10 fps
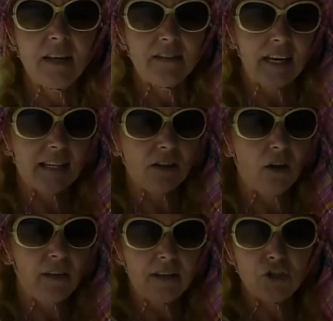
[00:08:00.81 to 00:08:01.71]
It has all
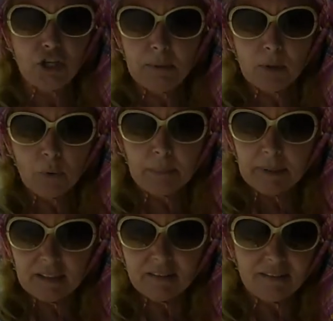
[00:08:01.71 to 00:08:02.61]
that gym
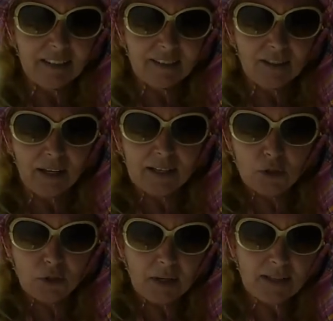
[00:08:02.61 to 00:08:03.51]
equipment, like
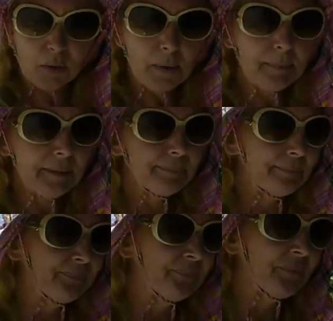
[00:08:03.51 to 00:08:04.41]
exercise equipment.
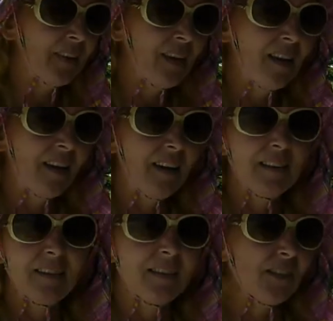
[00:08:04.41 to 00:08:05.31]

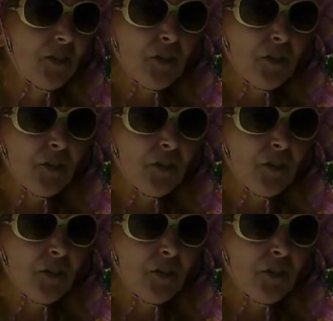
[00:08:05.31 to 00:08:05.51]
Because